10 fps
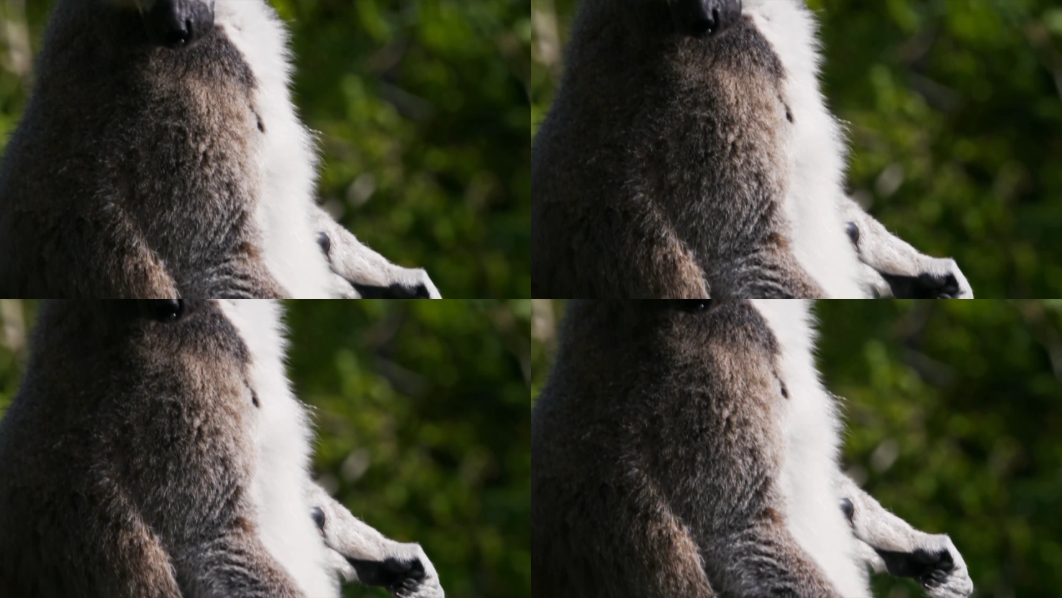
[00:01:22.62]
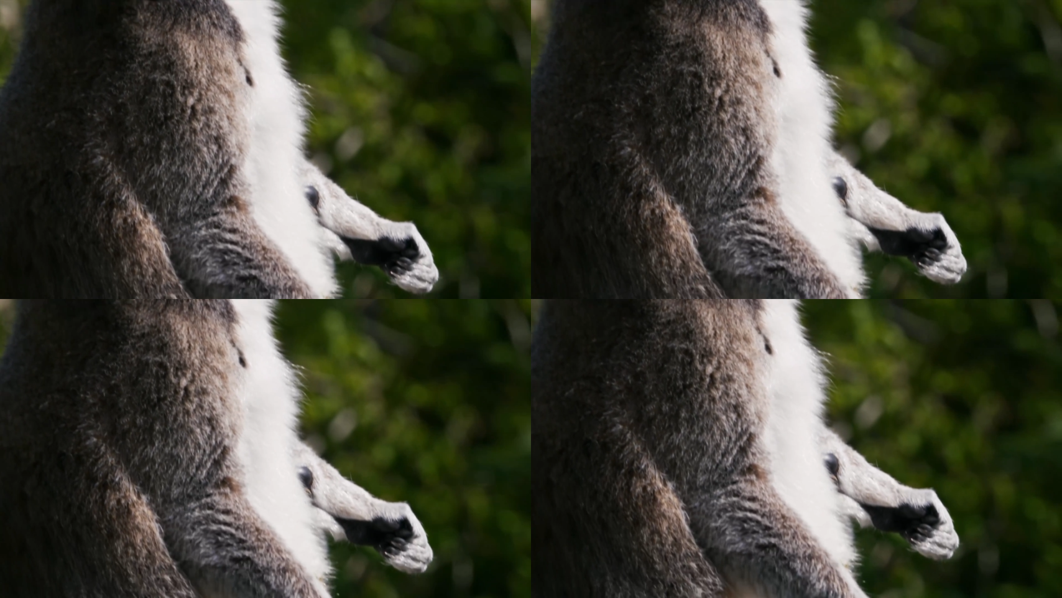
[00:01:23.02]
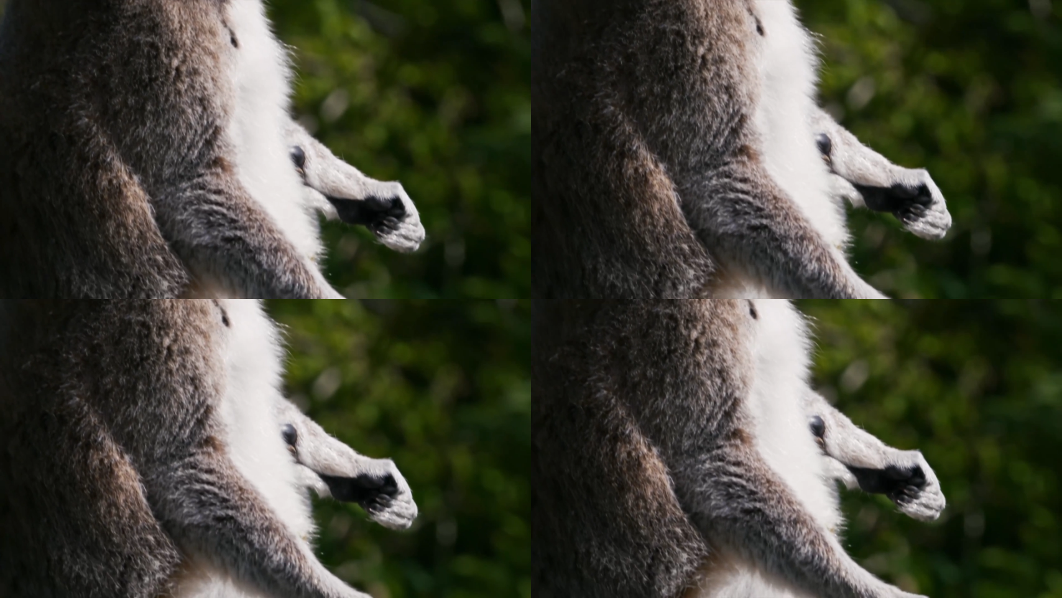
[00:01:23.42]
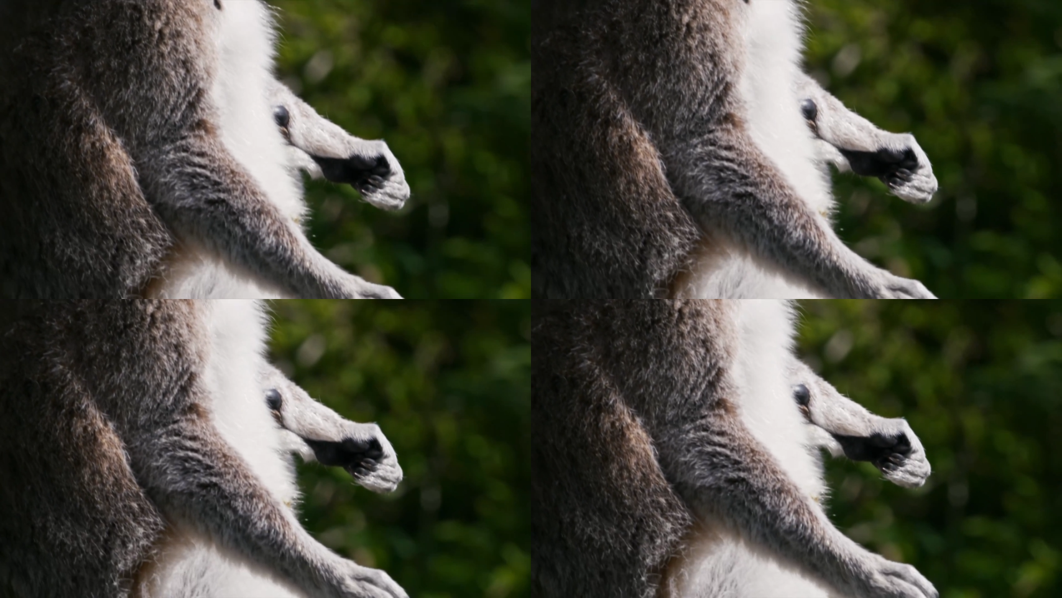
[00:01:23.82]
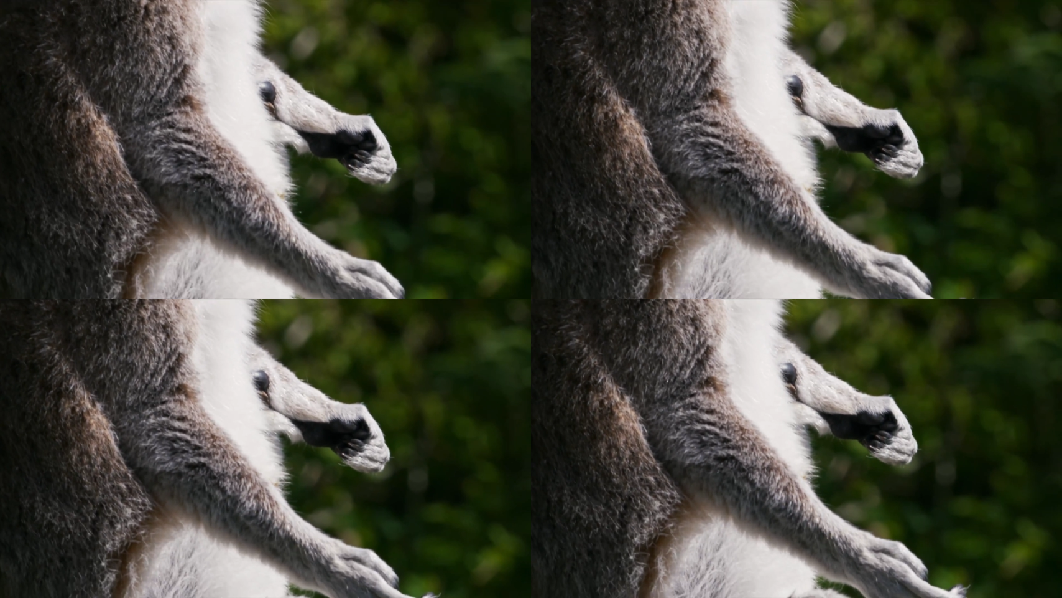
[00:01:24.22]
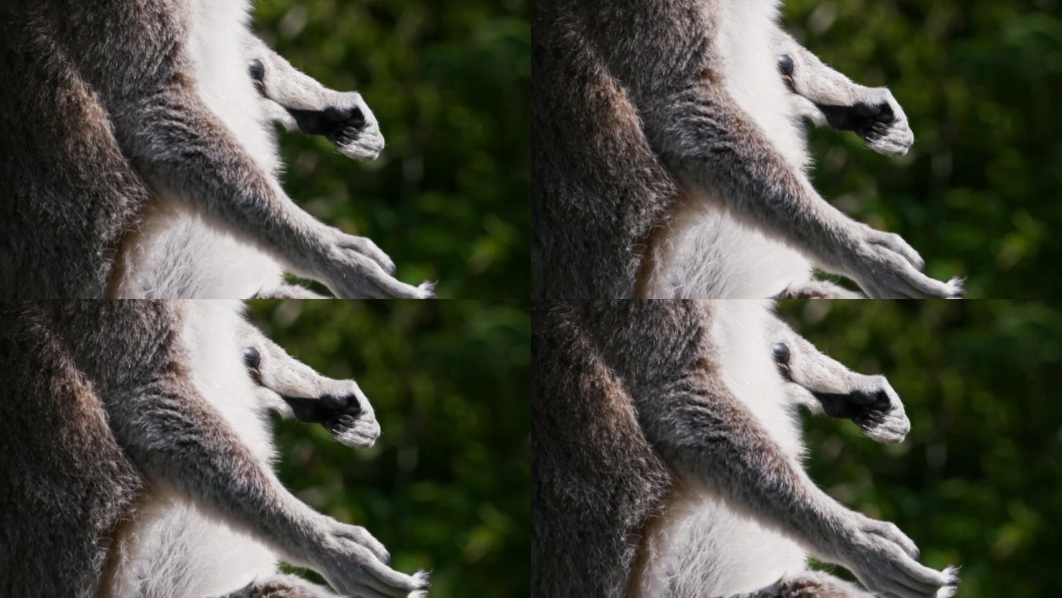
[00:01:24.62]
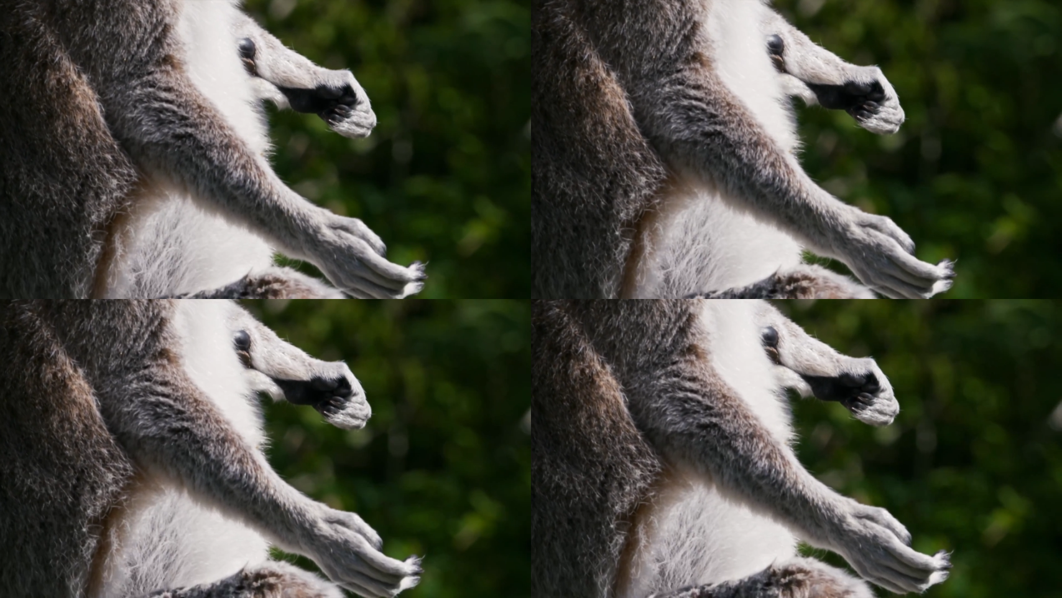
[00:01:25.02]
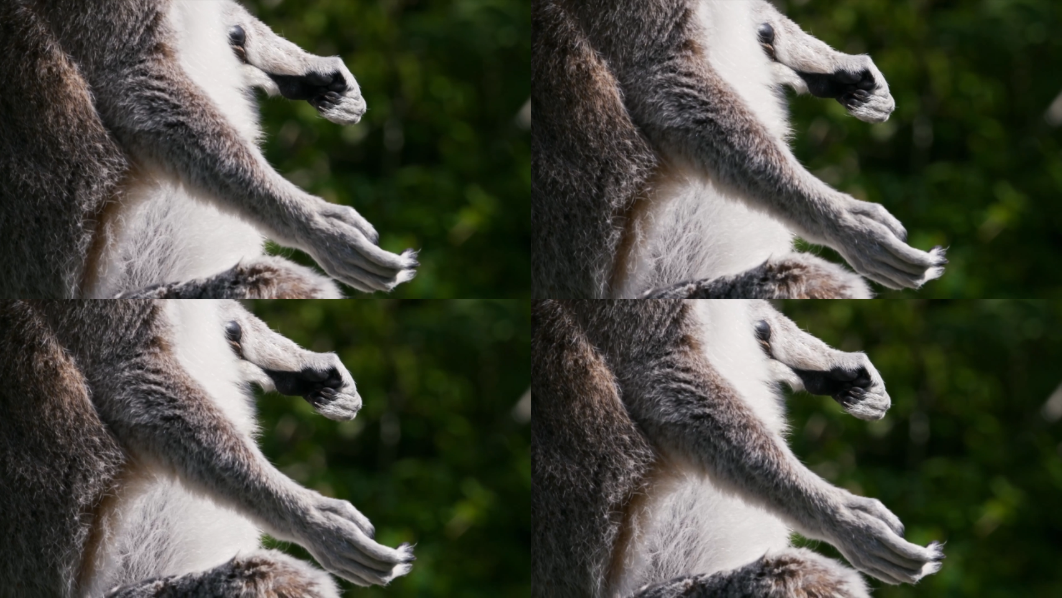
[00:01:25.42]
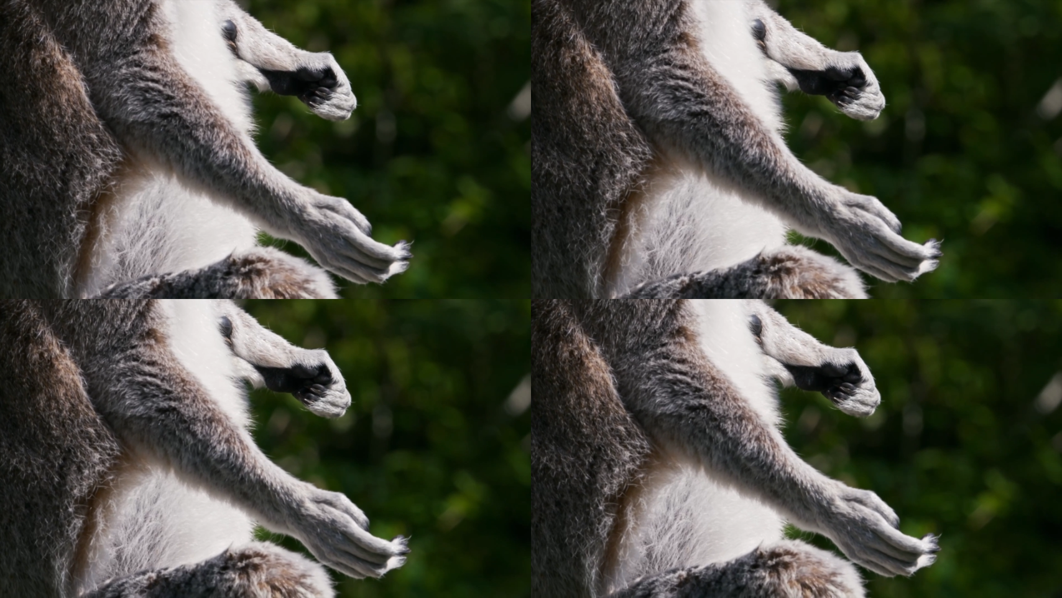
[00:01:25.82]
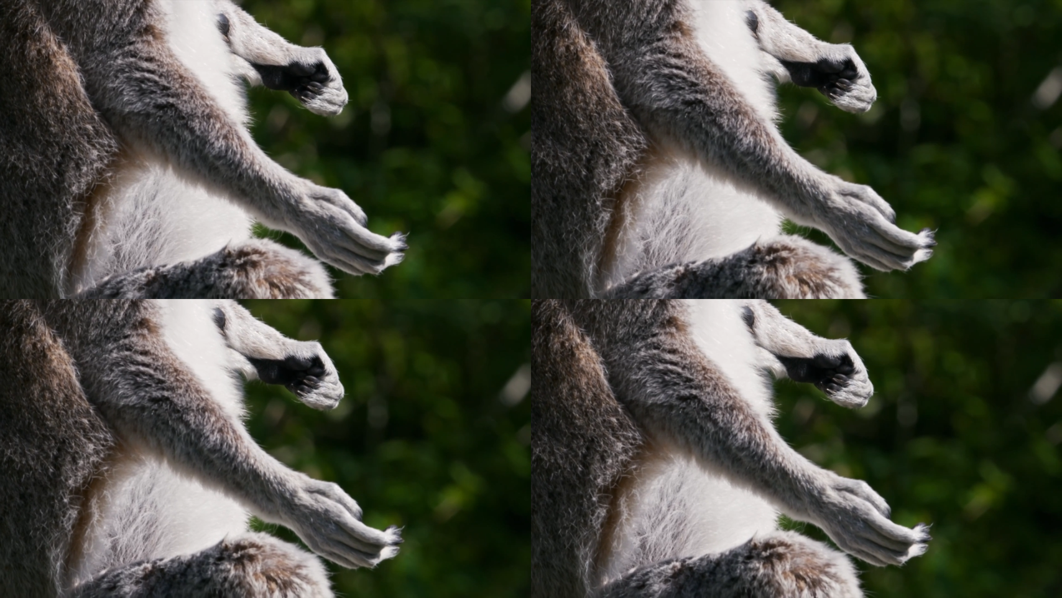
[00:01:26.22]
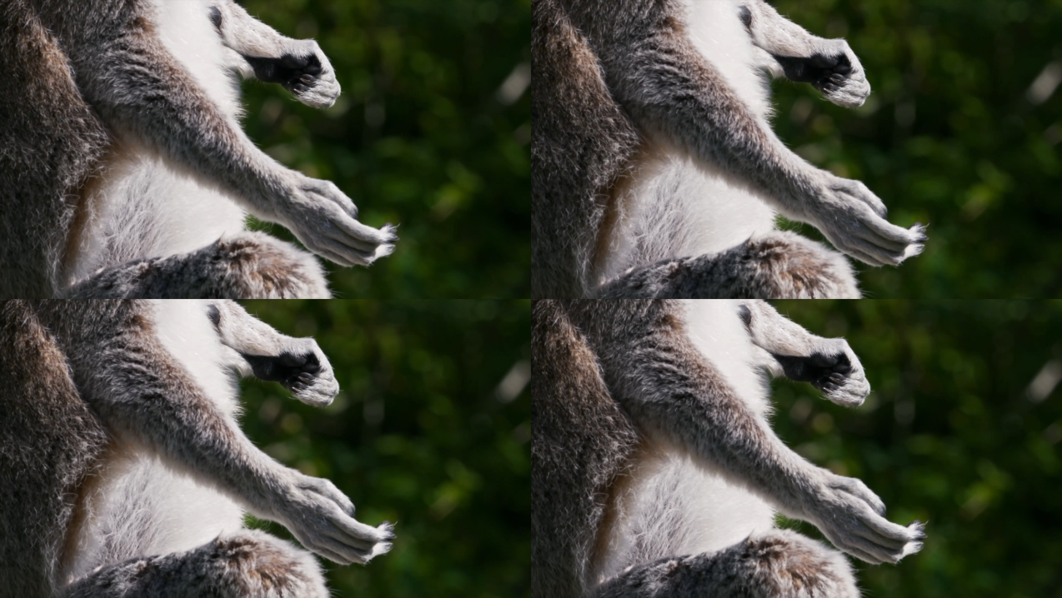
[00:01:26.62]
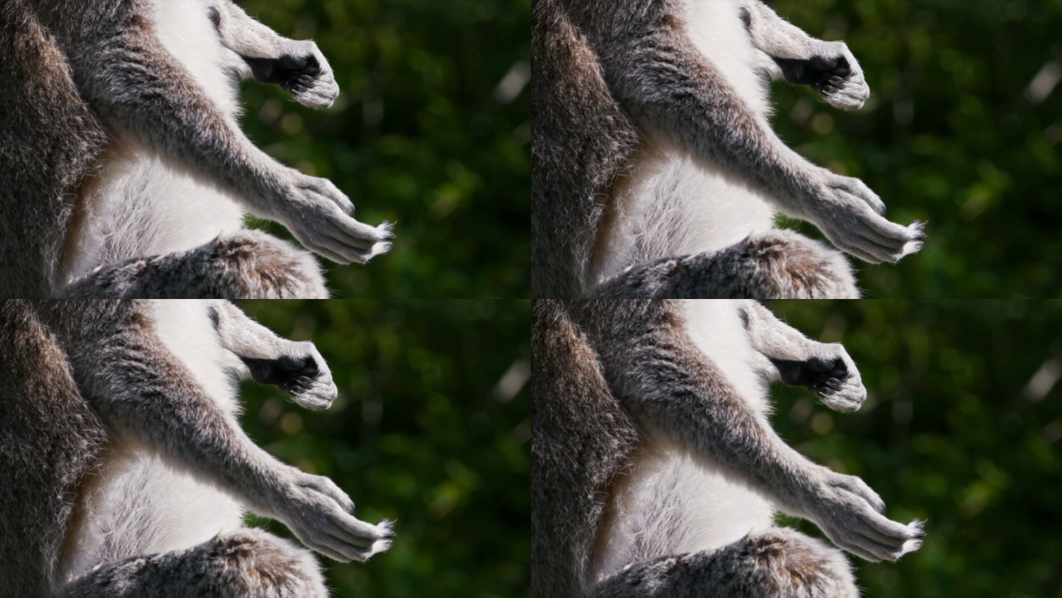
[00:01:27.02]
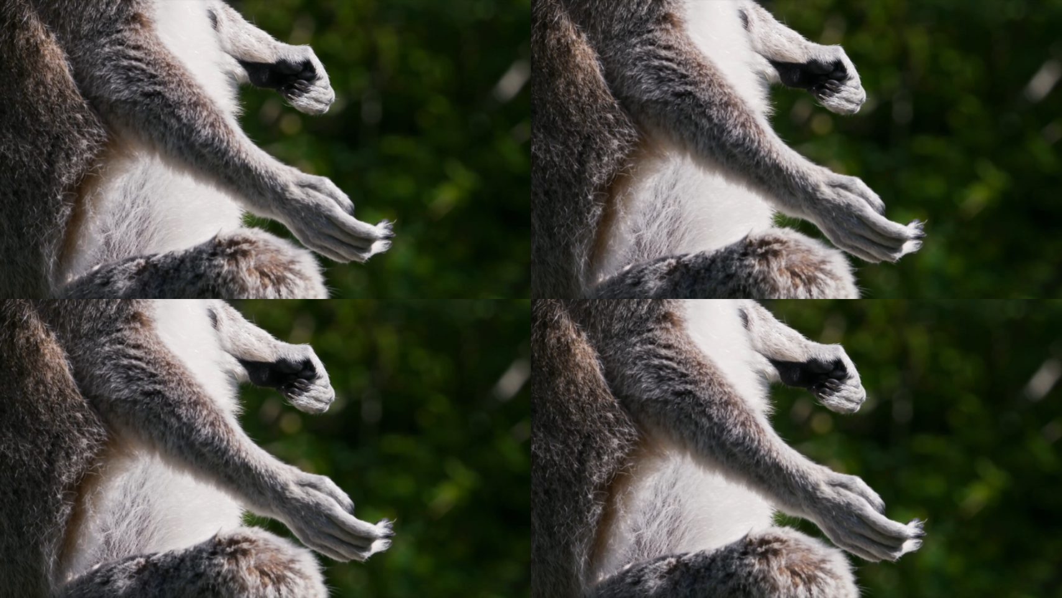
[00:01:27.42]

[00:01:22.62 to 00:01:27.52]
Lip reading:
No face is visible, so there are no lips to read.